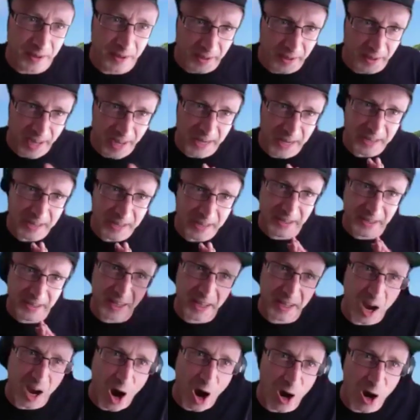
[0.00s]

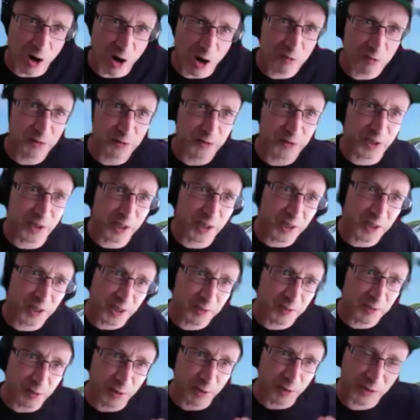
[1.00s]
anything after,
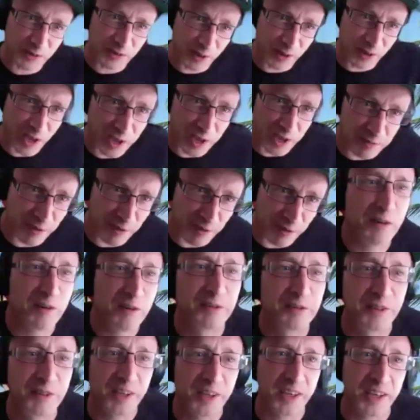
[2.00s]
for its life
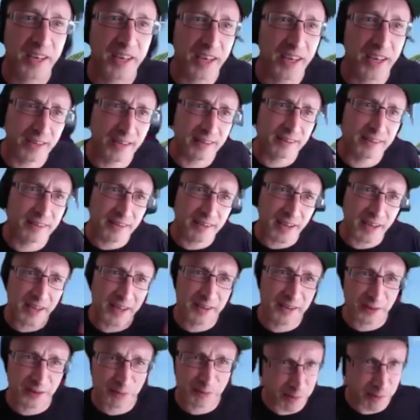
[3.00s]
after, and
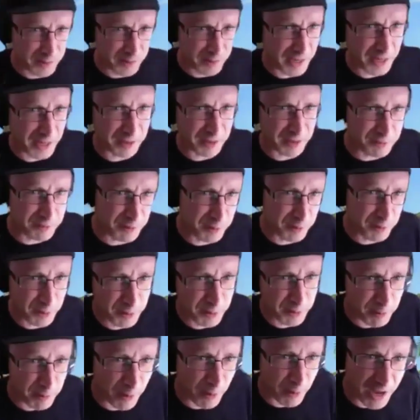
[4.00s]
just be thankful with
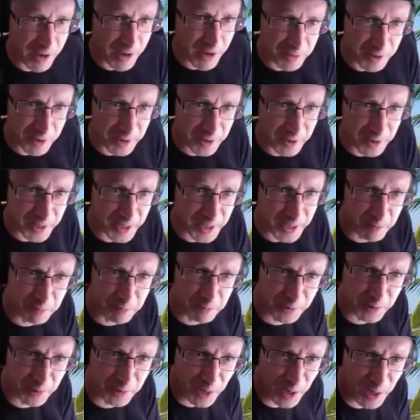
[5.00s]
whatever
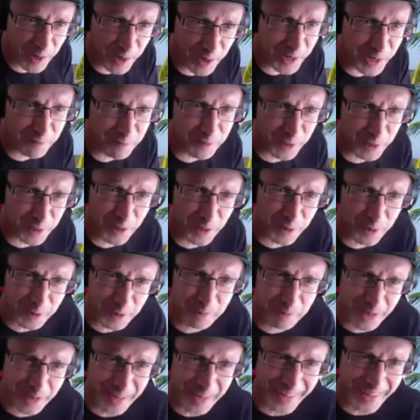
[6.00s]
comes along, if you know what
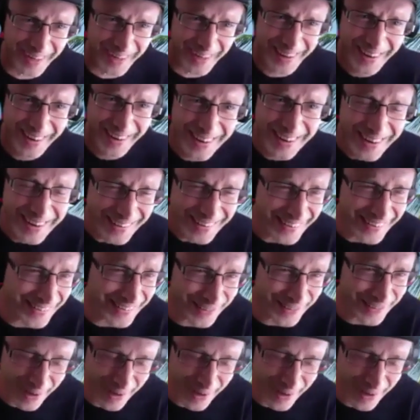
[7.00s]
I mean. Just try.